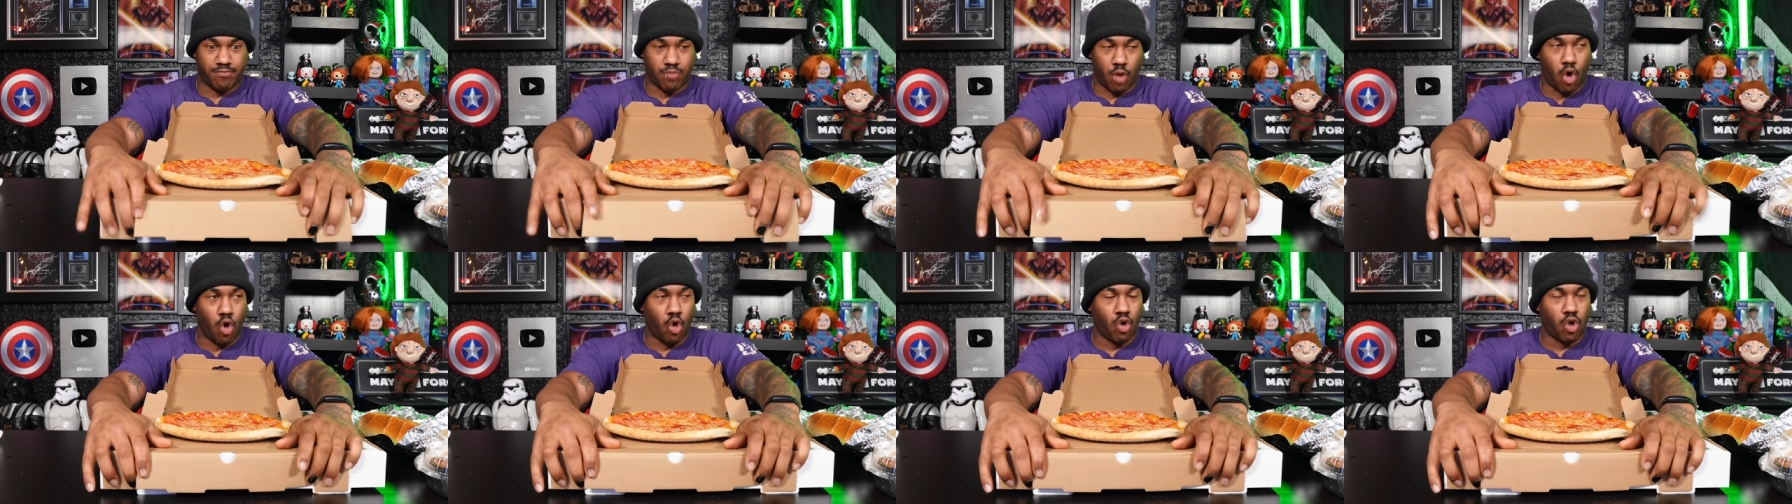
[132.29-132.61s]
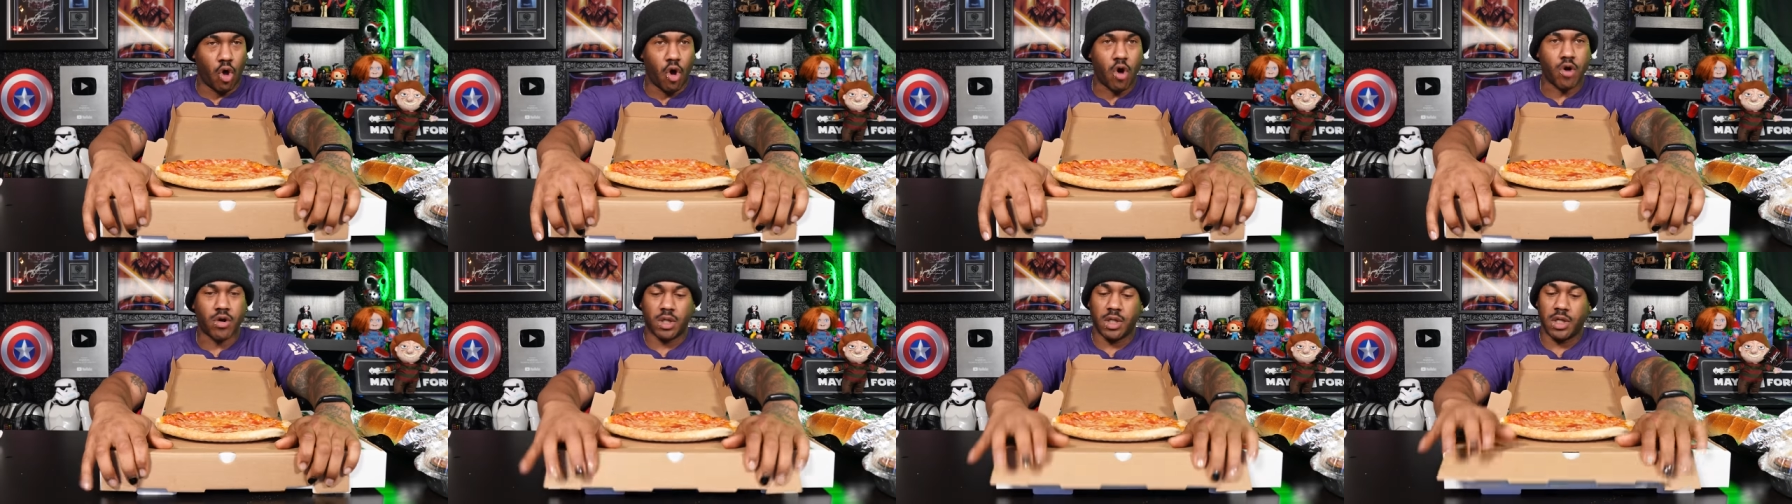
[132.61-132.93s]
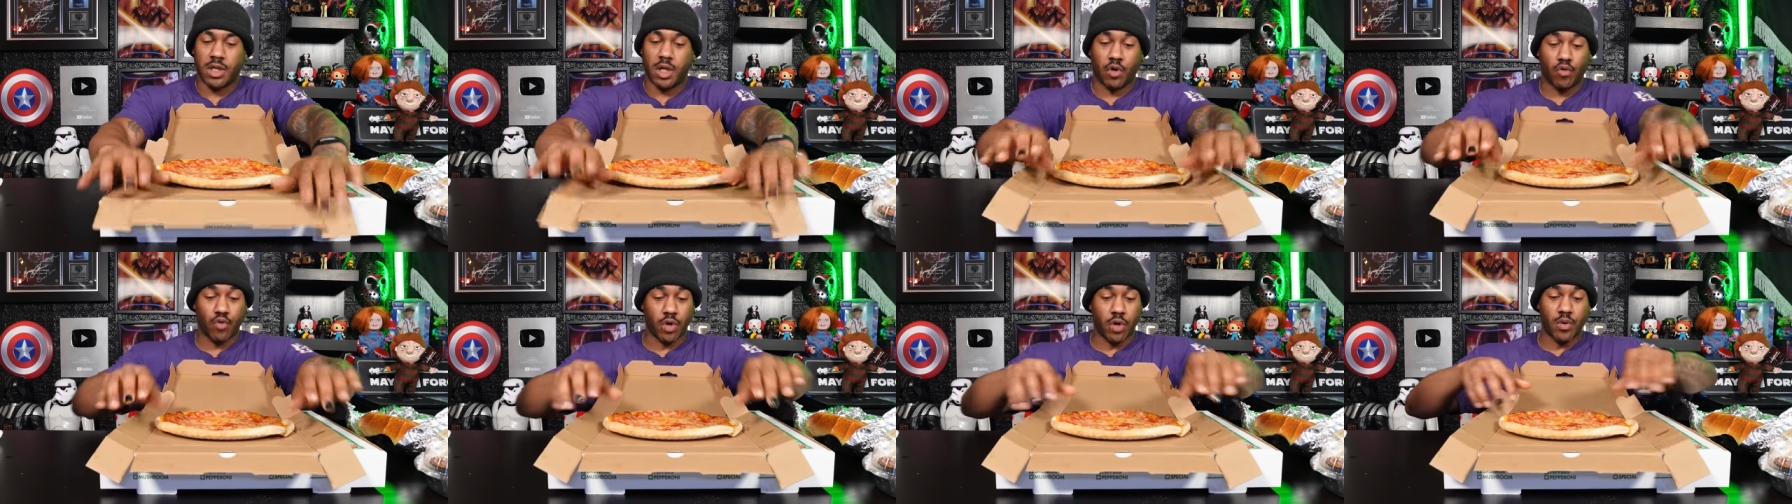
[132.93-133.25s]

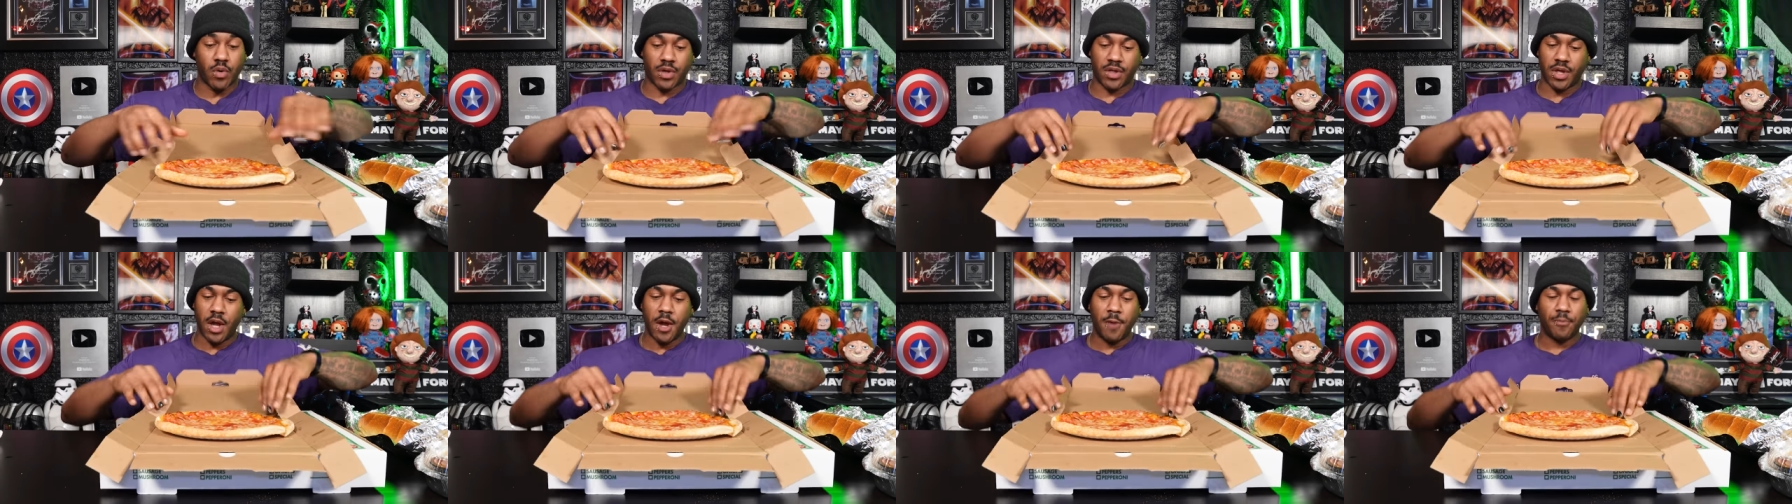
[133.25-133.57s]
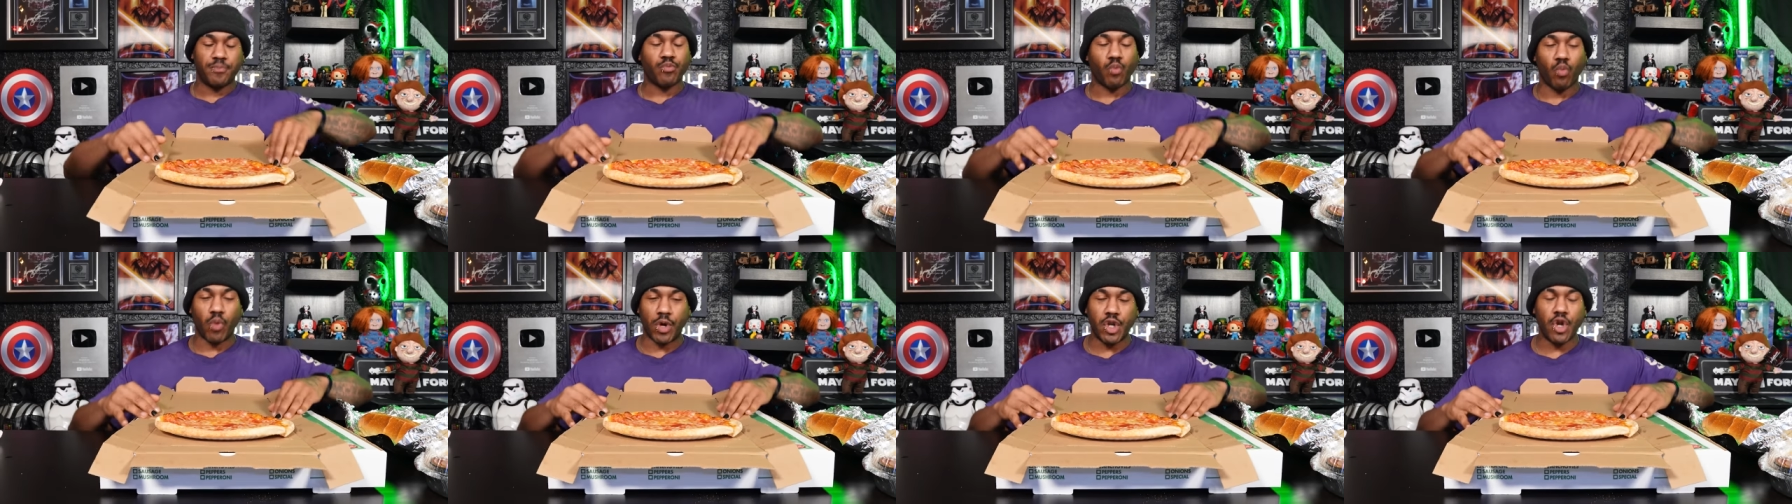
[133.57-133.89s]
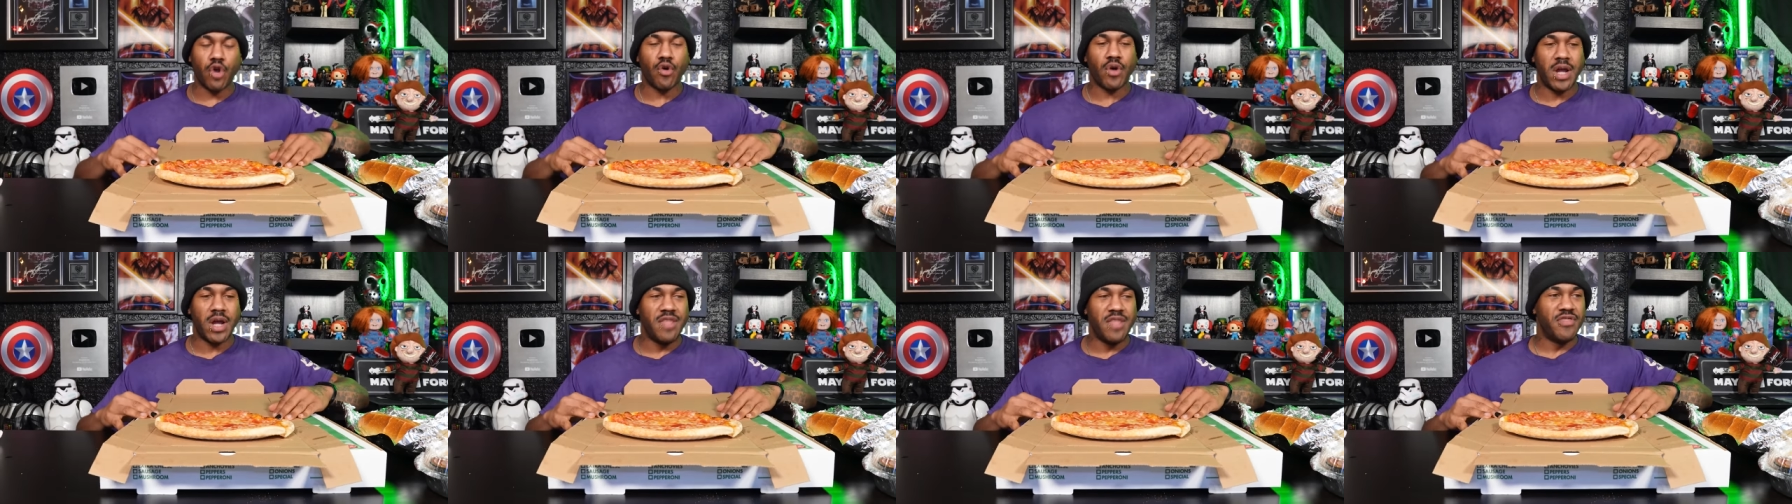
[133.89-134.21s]
wholeheartedly agree with, when
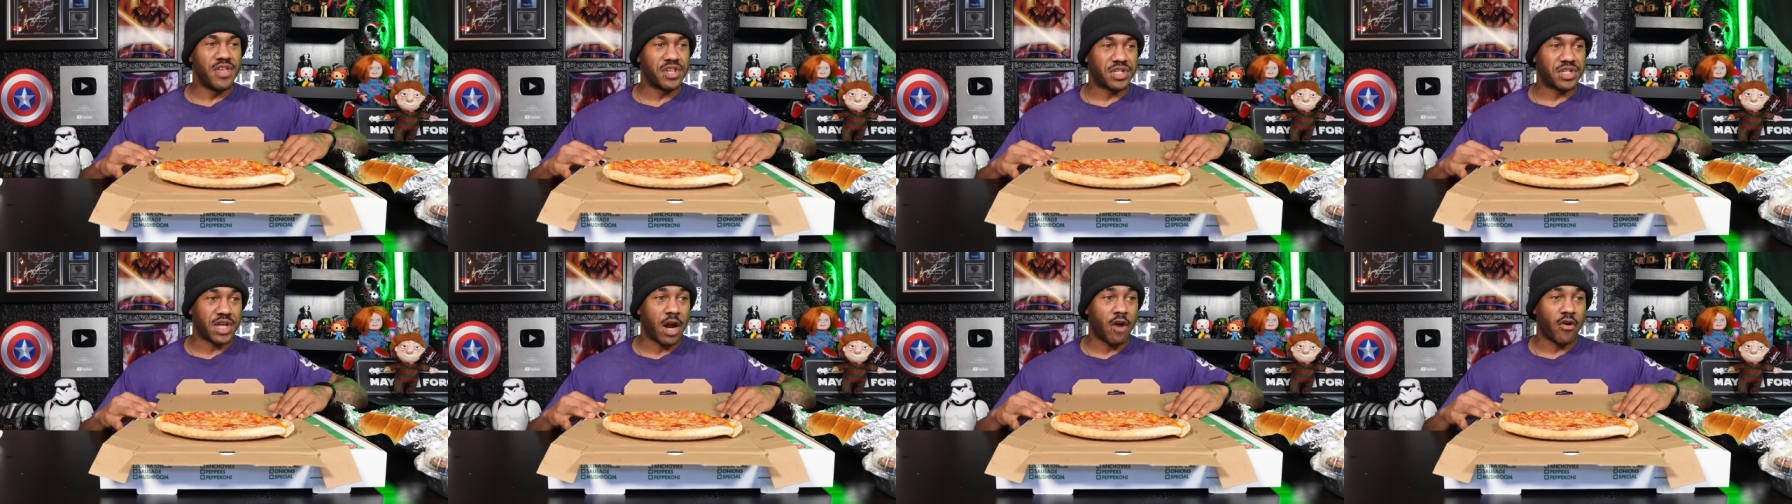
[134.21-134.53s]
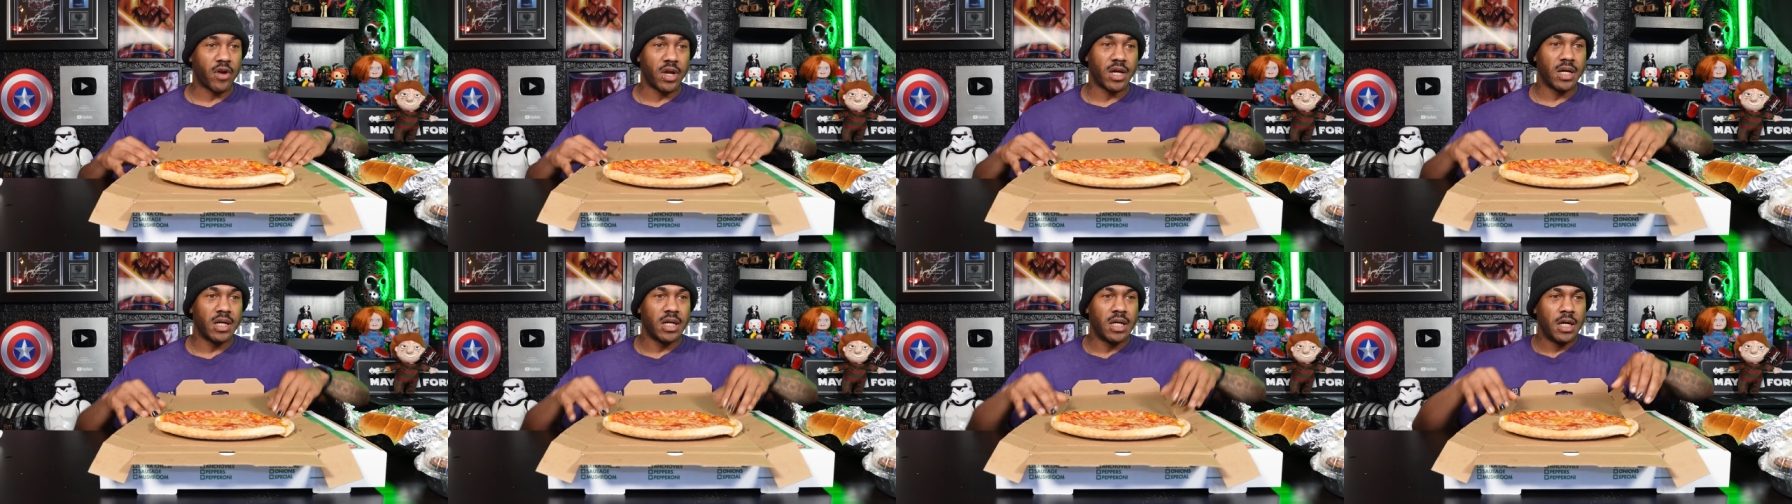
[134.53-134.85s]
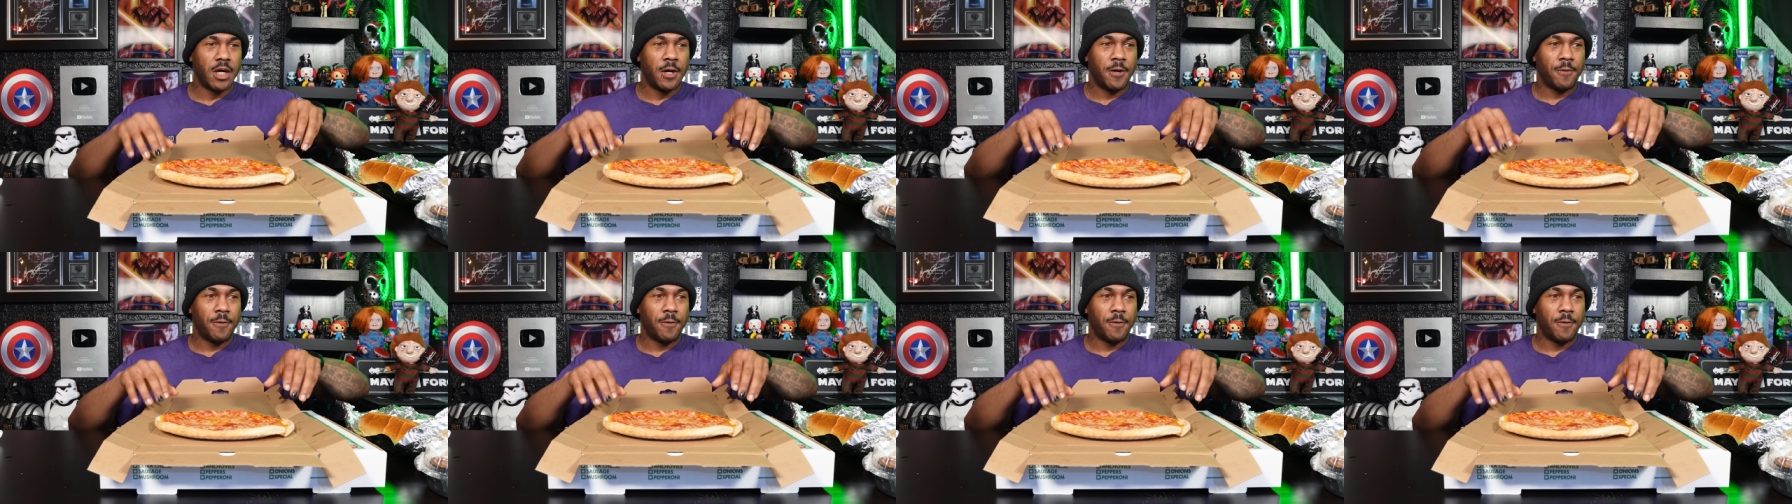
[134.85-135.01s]
you're in this area,